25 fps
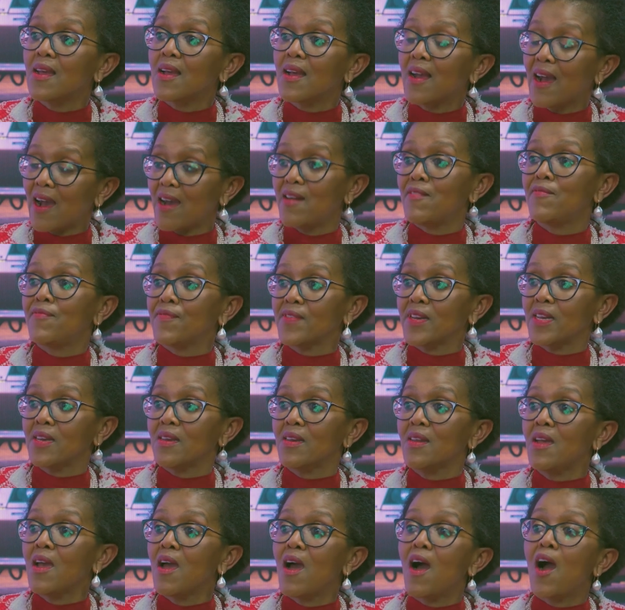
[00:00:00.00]

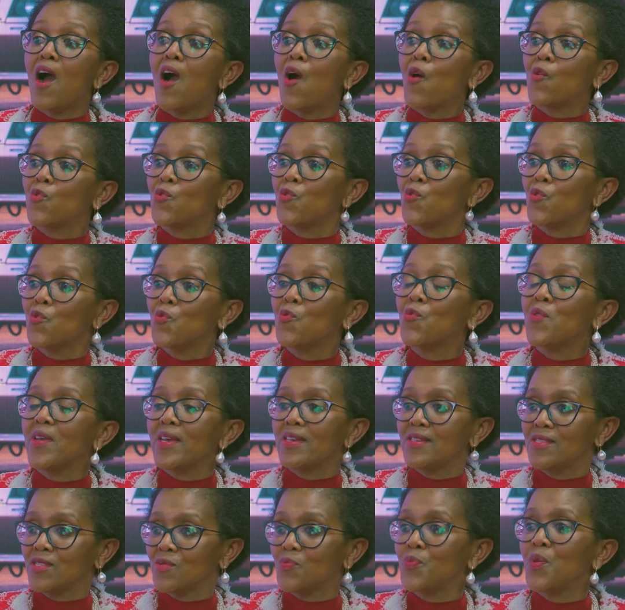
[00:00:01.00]
govern how you
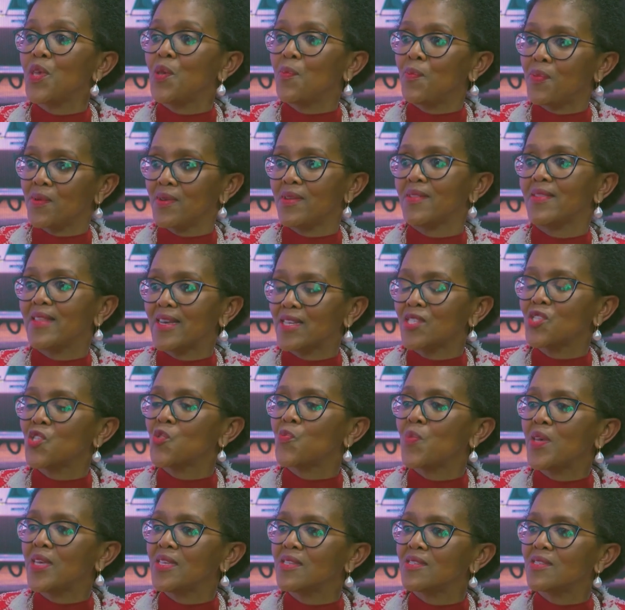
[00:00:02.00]
as people in that
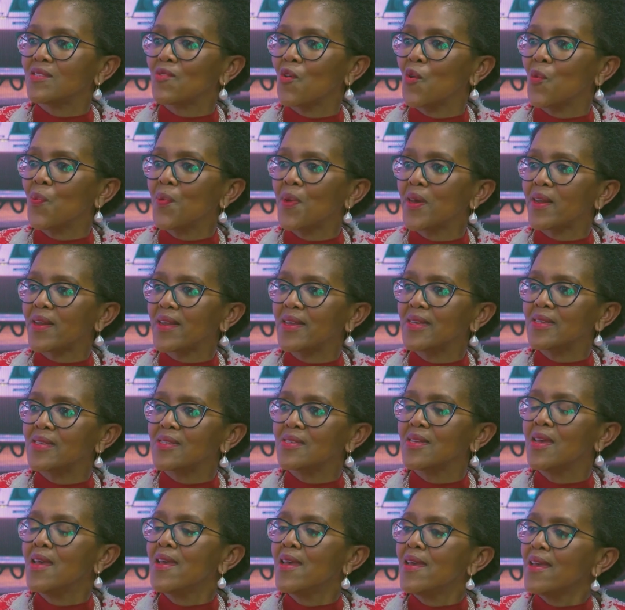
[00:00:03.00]
space
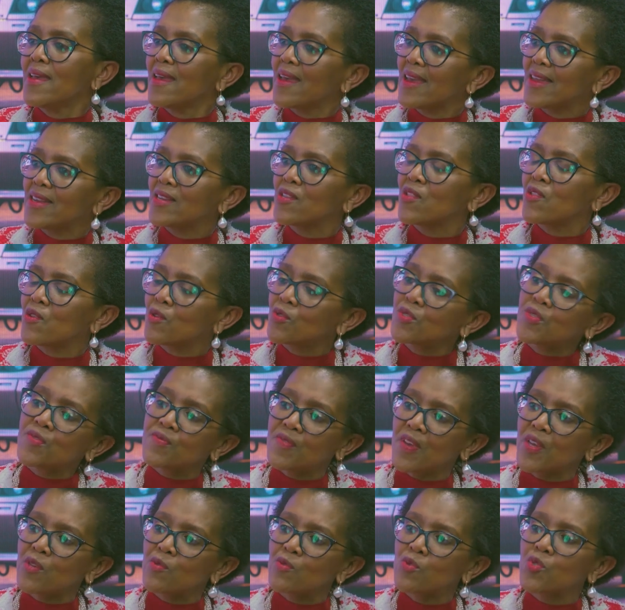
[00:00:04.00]
operate. And those
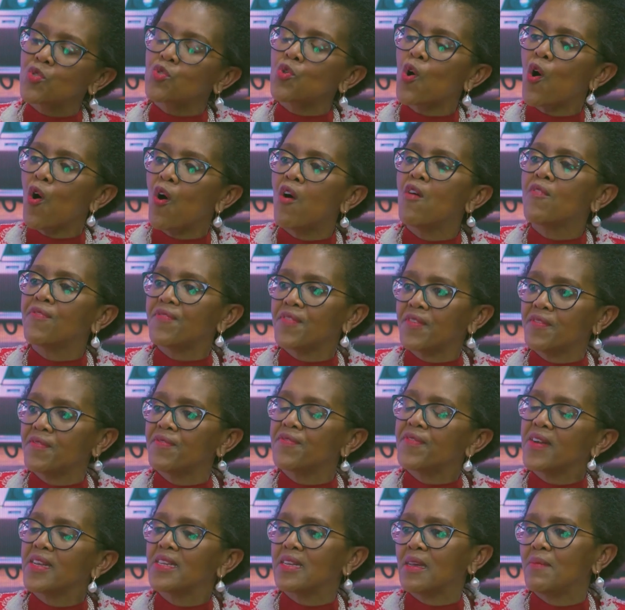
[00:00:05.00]
values often
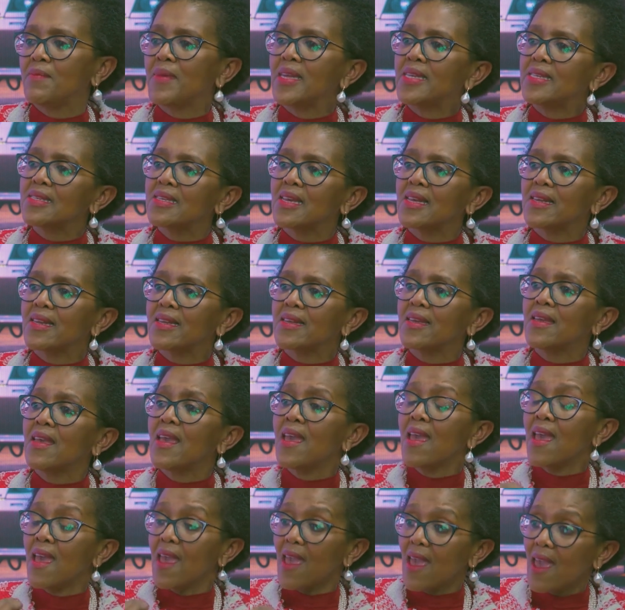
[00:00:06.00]
fundamentally
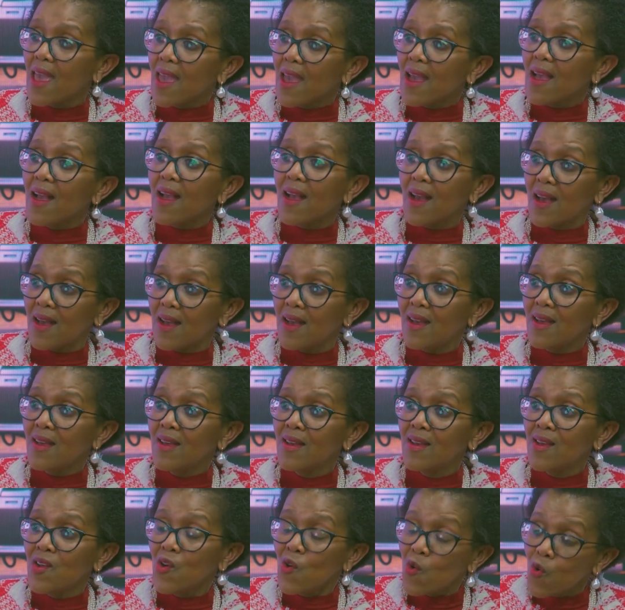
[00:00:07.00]
anchor
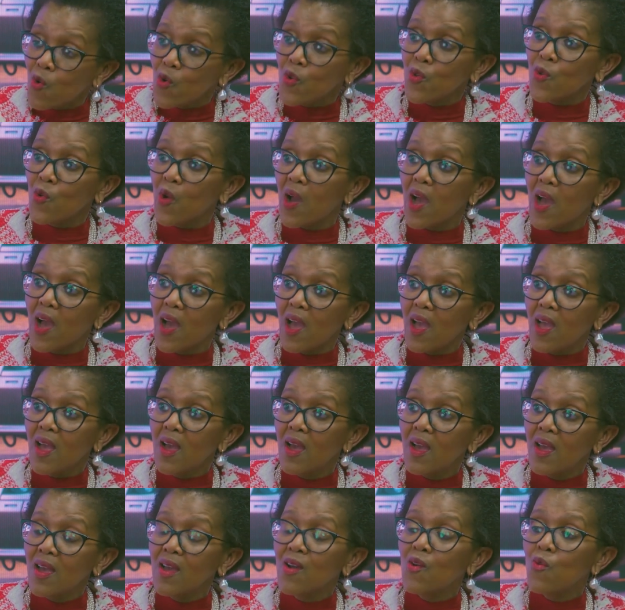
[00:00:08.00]
who you are,
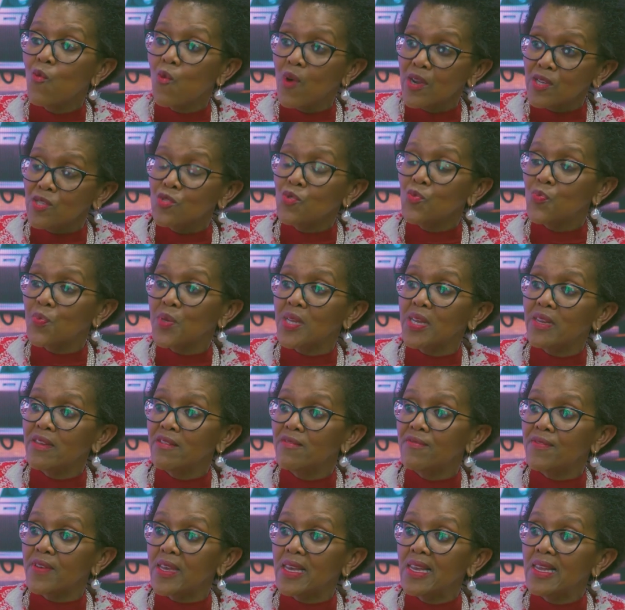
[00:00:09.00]
what you
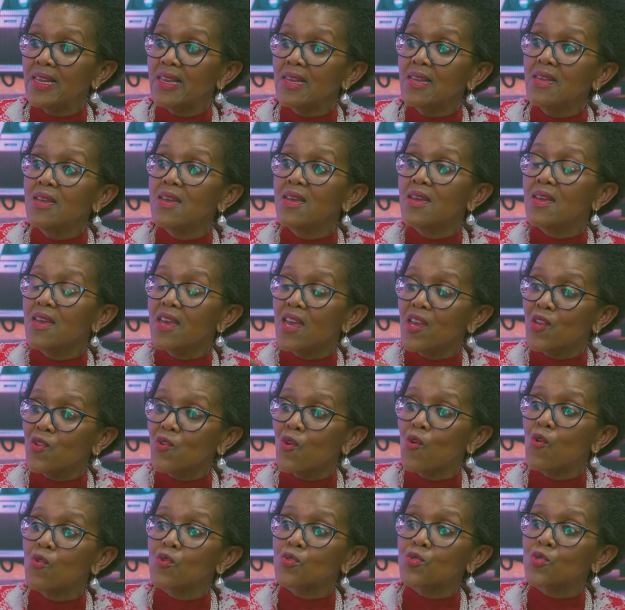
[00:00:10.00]
believe in, and
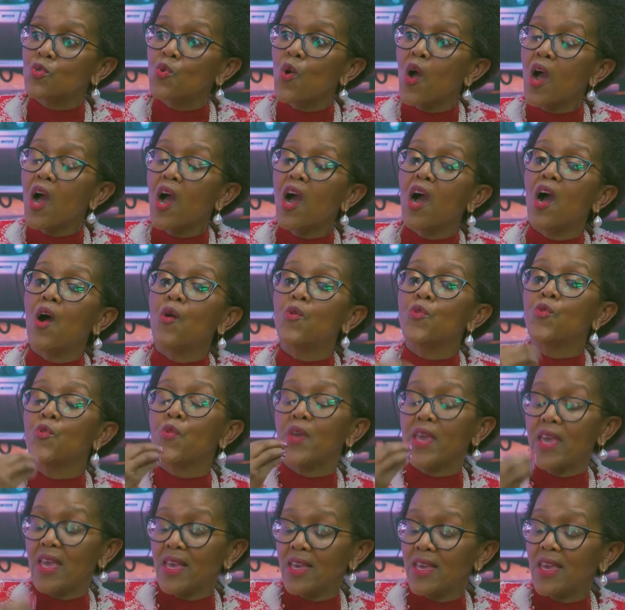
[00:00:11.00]
also how you
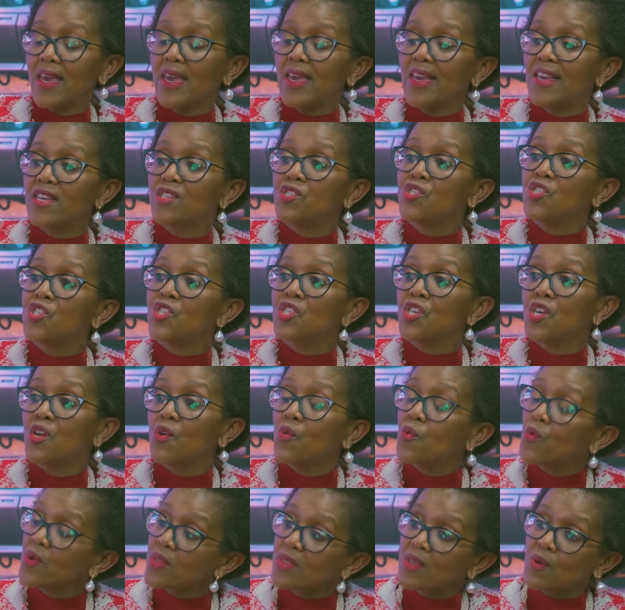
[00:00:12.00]
engage
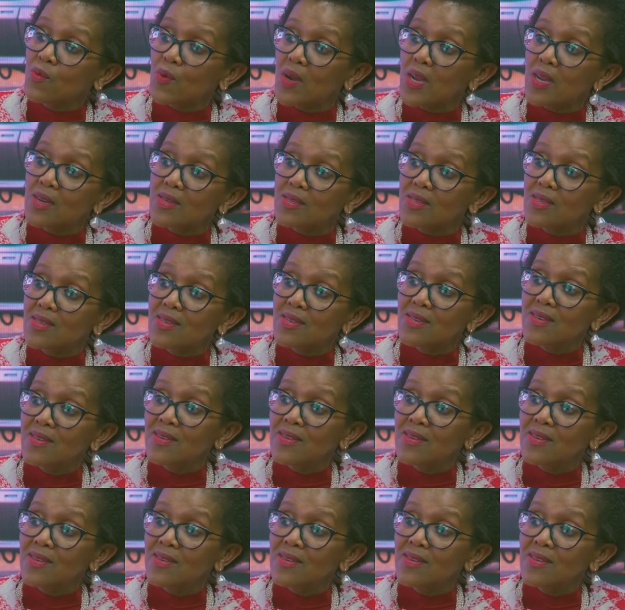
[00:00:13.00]
with the world.